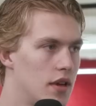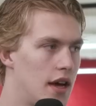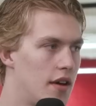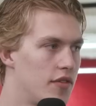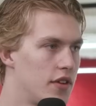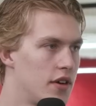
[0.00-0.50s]

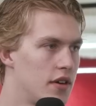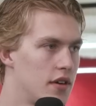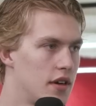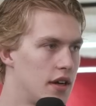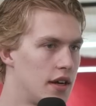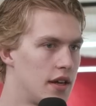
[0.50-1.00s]
after
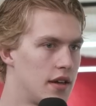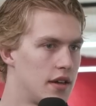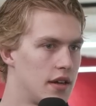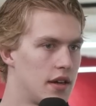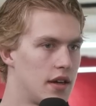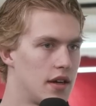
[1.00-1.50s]
and
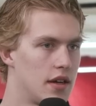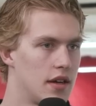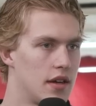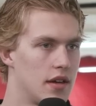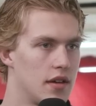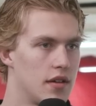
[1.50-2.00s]

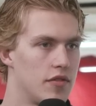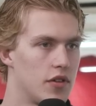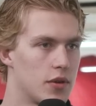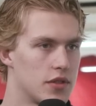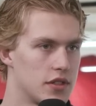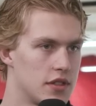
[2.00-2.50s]

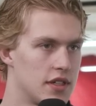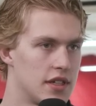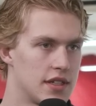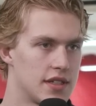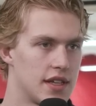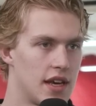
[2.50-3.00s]
focus on the
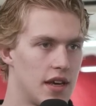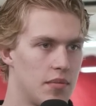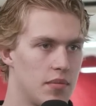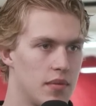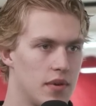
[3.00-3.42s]
next game.